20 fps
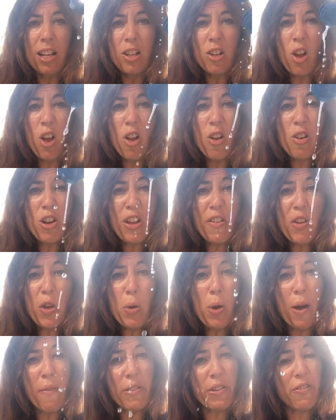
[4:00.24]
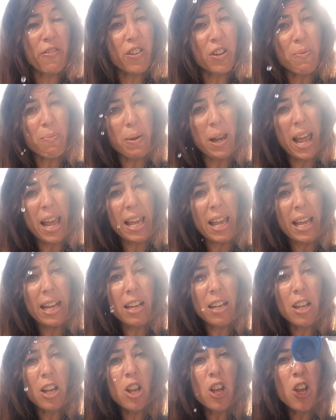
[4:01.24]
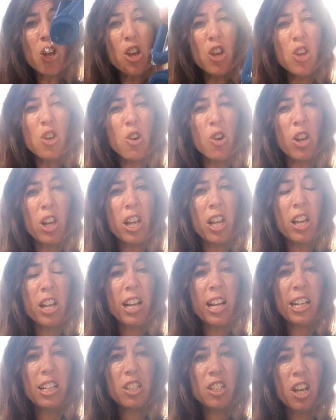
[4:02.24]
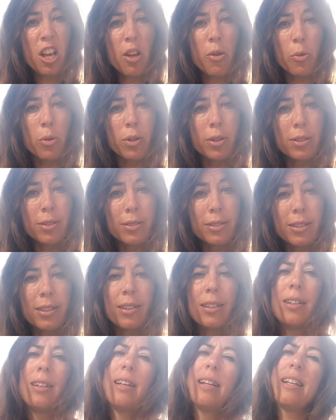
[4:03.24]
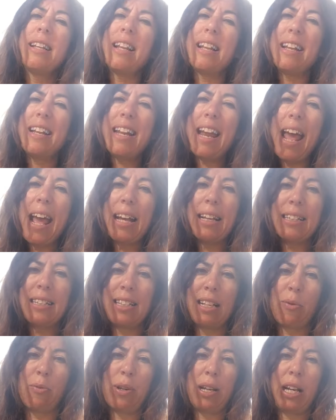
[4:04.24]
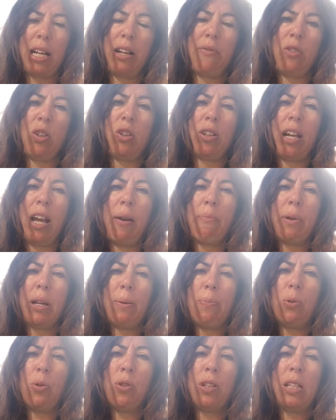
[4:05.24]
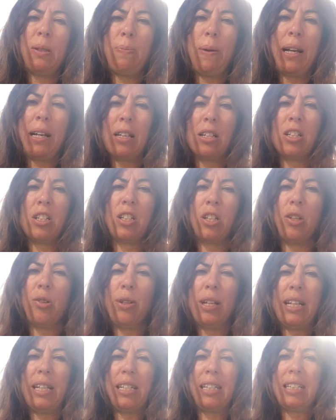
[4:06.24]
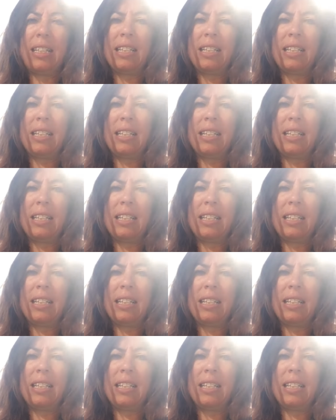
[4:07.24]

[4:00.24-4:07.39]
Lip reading: not only are you having fun playing, you're learning too. The next thing we're going to have a look at, I'm going to pull this back so you need to